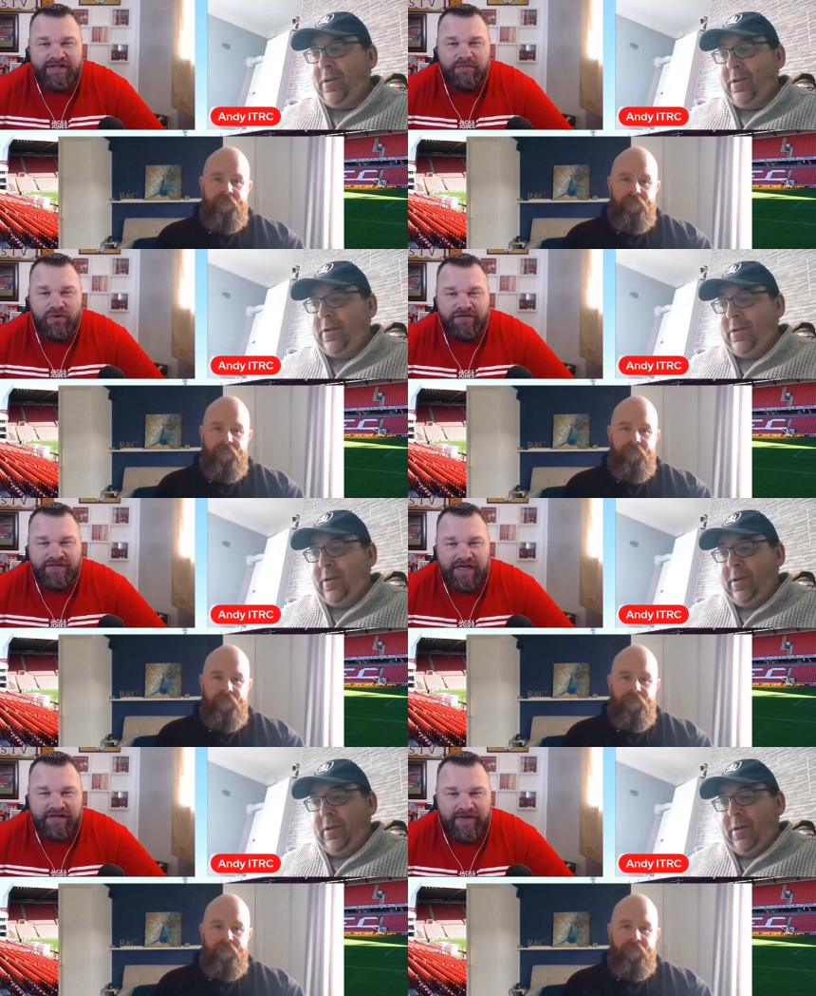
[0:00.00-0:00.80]
Speaker 1: to both
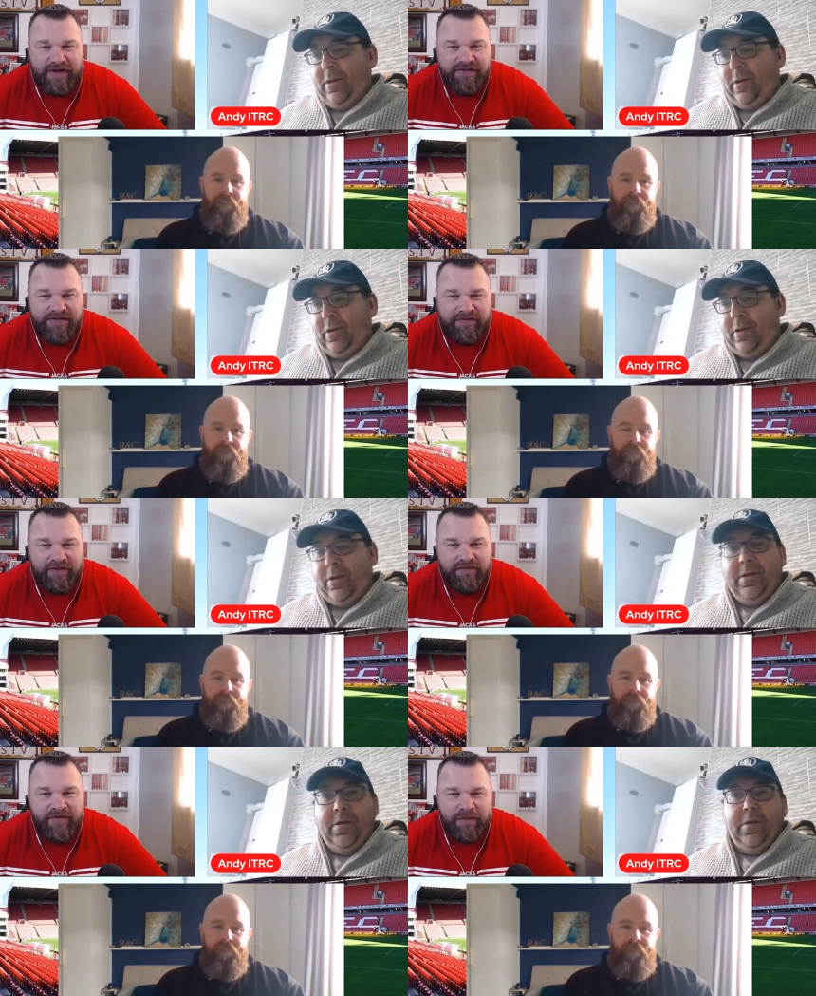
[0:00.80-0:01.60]
sets of fans, I
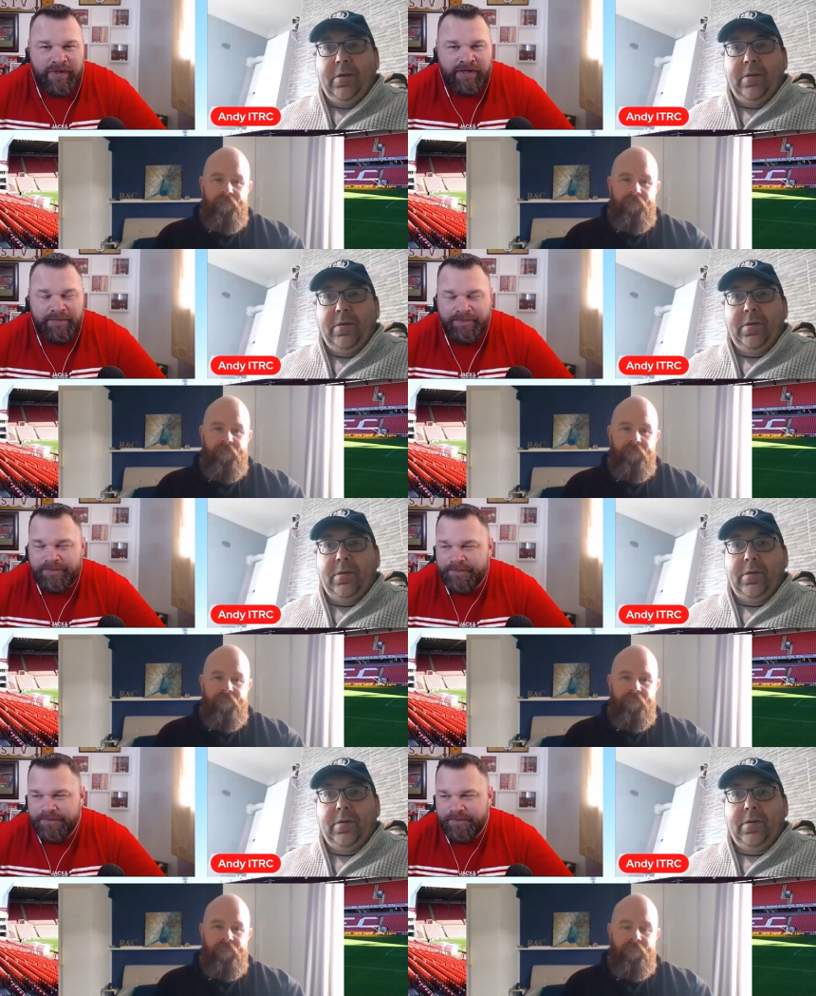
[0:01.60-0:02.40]
think, for that, mate.
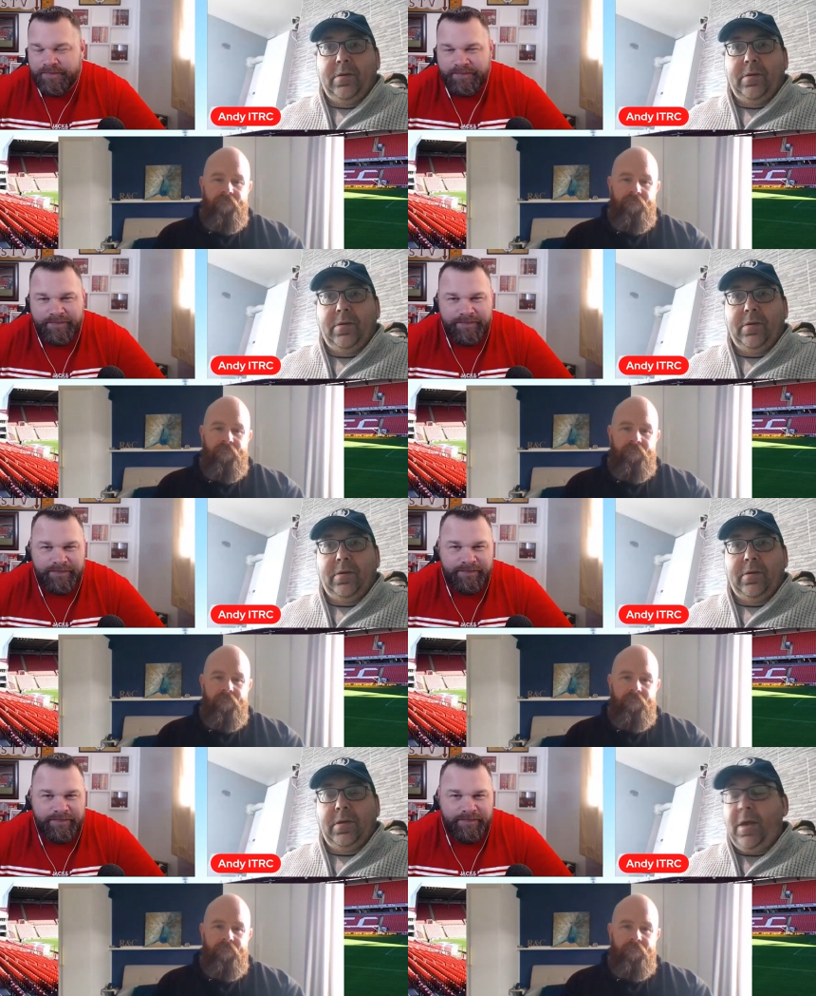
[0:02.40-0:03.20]

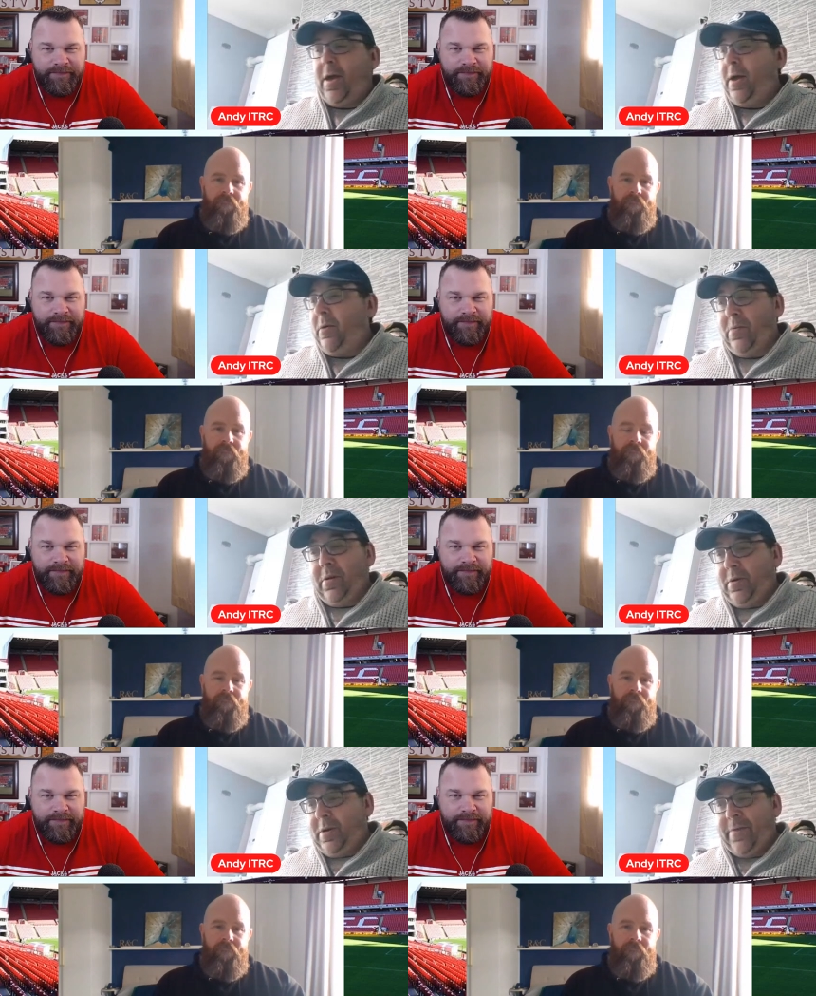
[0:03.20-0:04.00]
Speaker 2: Yeah,
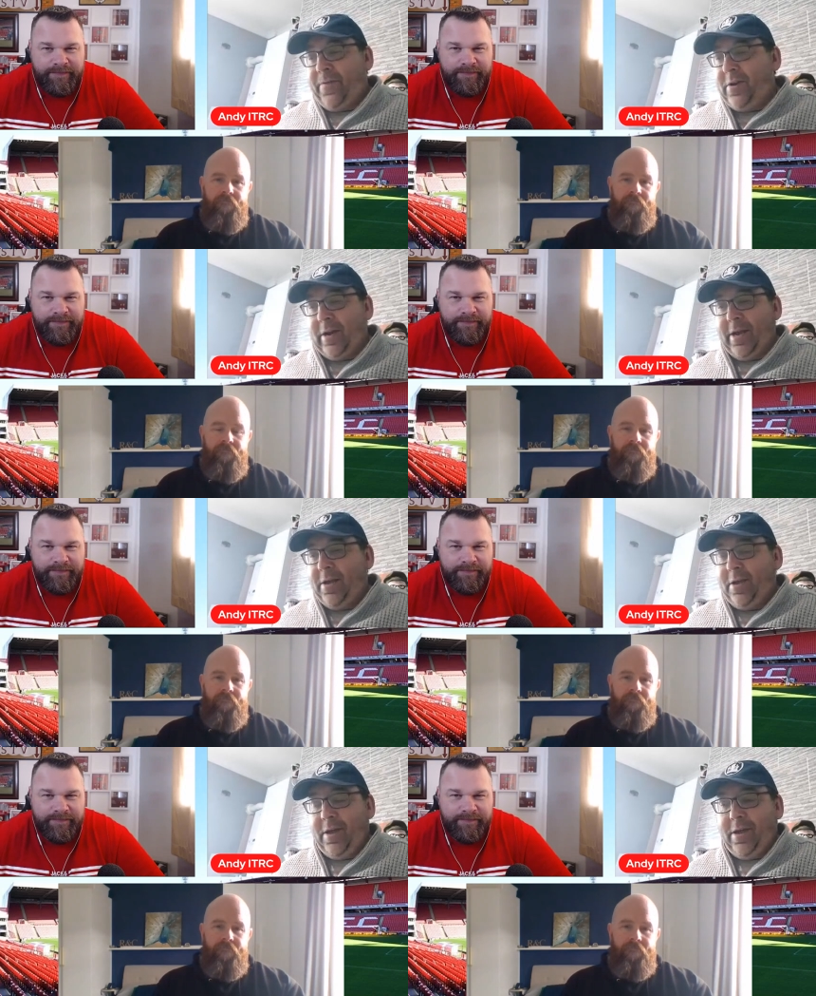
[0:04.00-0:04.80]

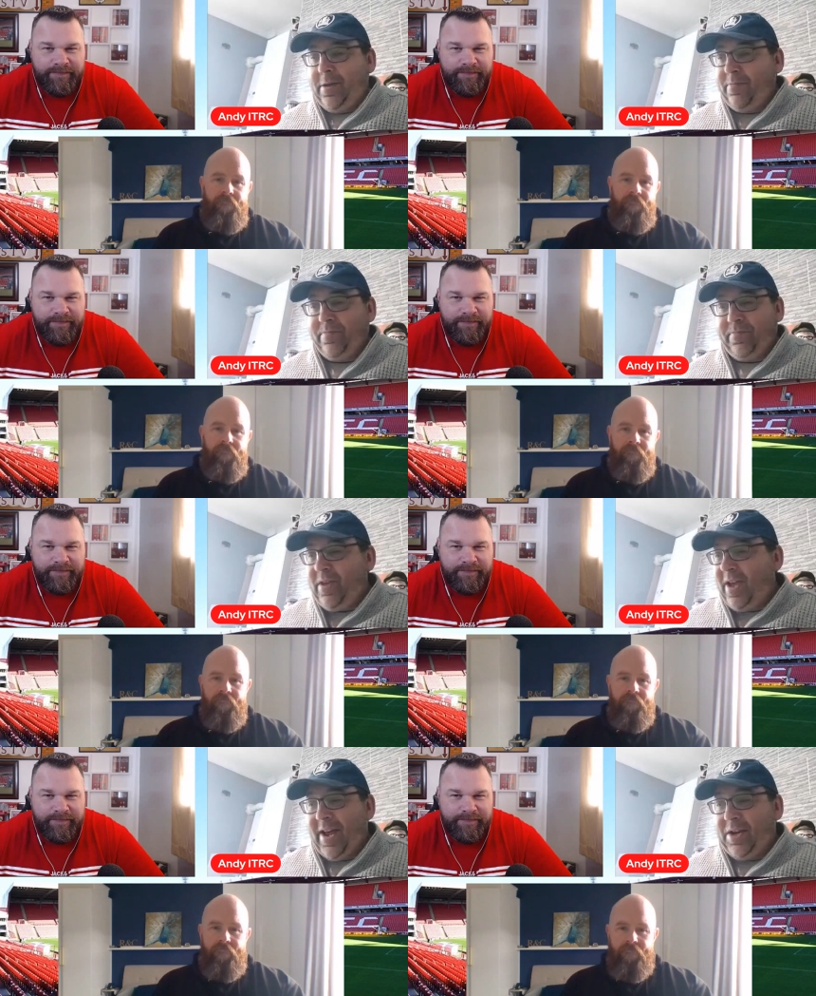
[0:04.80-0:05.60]
definitely. Um,
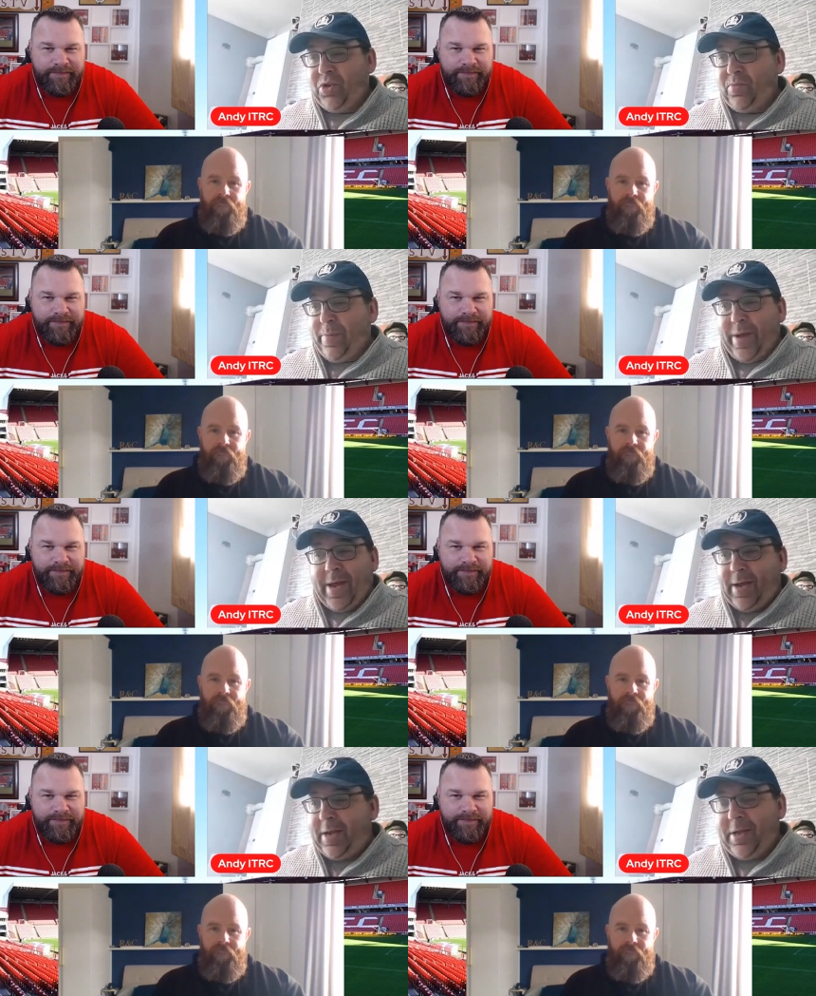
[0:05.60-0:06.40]
yeah, it took me
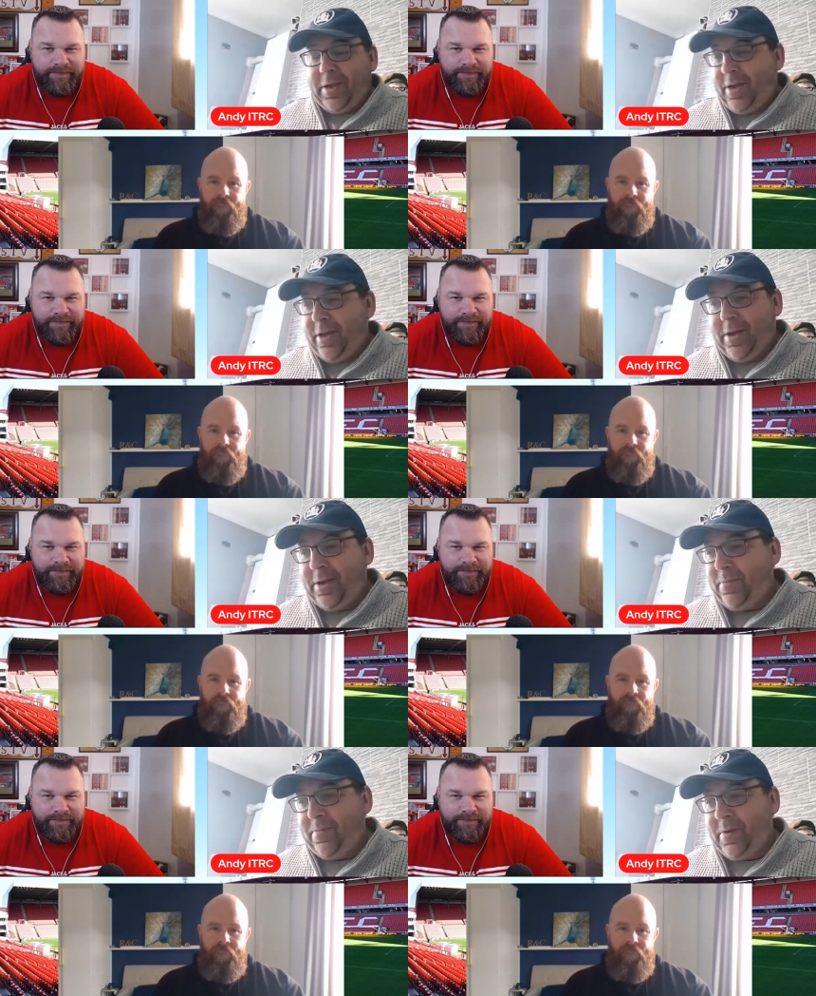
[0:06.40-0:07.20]
back.
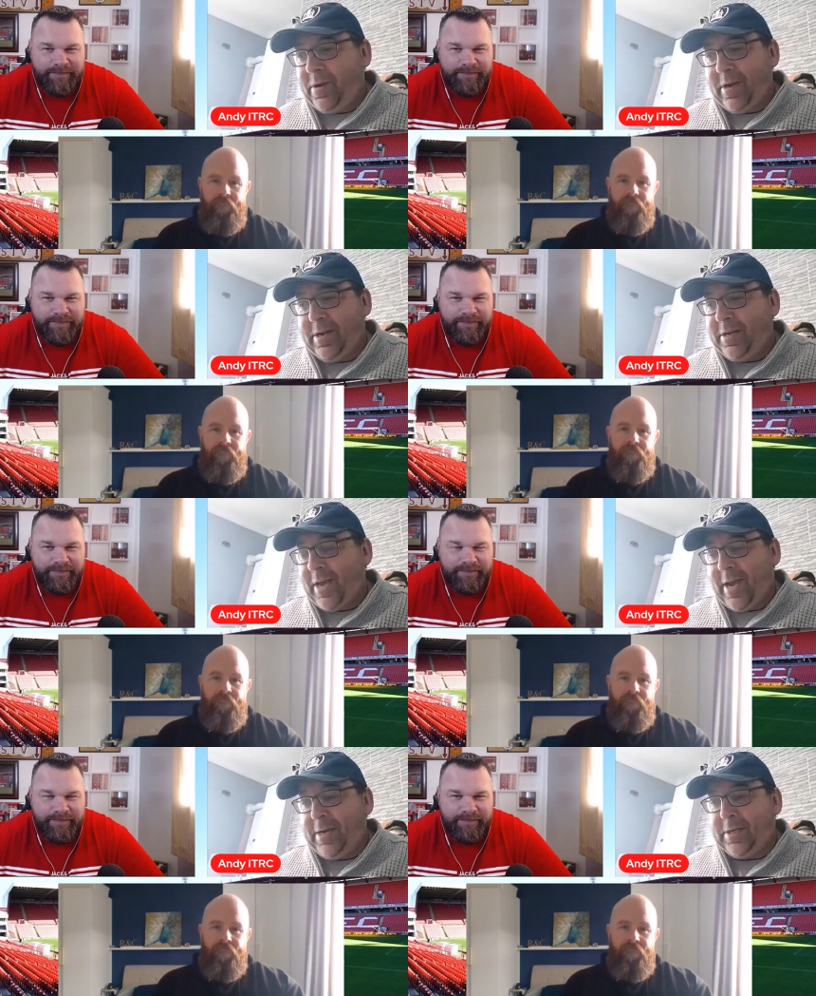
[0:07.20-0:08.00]
Um,
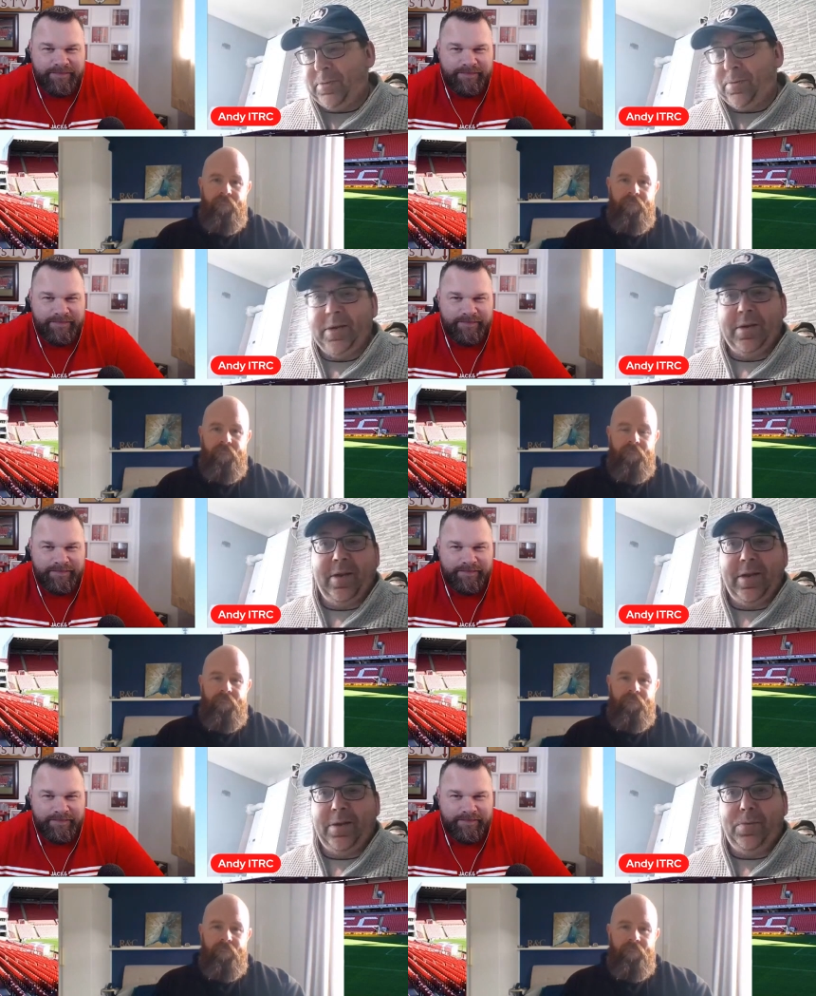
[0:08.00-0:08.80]
into 80s
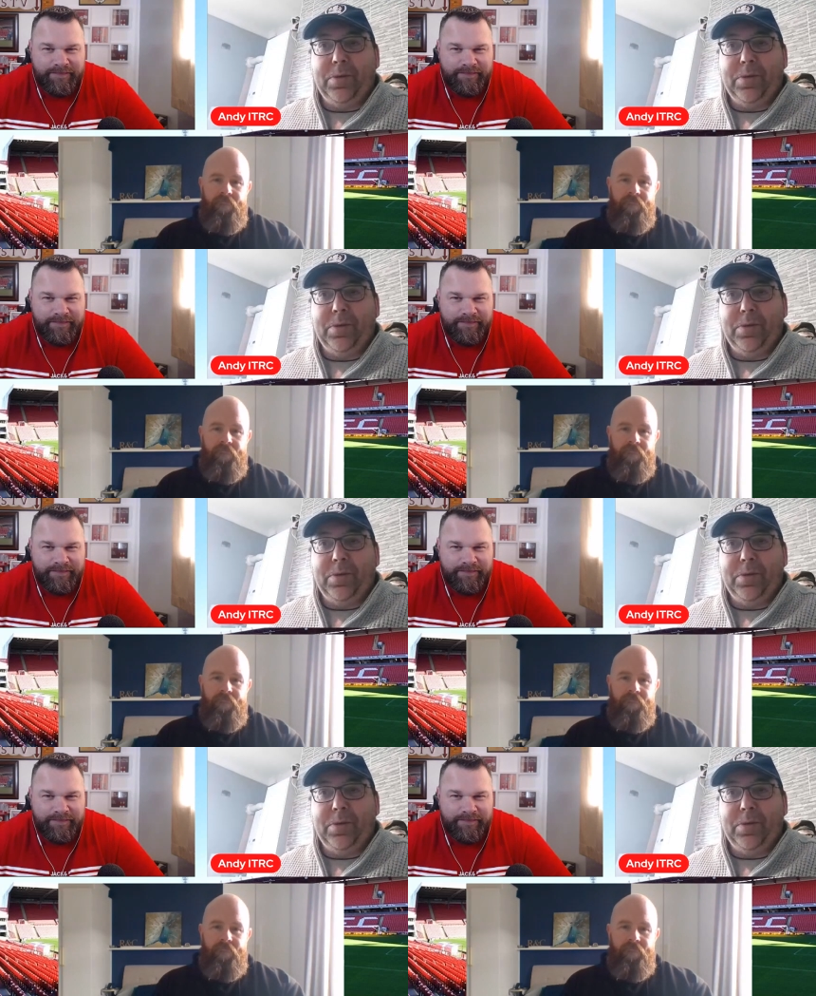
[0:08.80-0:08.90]
when uh, we